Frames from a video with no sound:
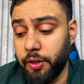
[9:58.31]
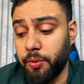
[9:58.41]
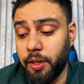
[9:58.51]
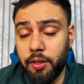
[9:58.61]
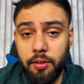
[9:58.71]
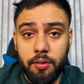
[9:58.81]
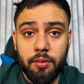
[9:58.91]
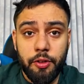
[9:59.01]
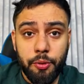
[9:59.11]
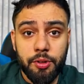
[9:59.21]
you can
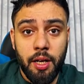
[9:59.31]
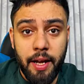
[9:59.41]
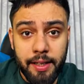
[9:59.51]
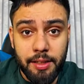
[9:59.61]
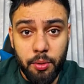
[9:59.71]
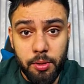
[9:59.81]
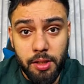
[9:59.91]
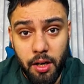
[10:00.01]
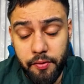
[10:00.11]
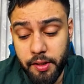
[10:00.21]
use S equals
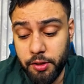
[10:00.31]
half AT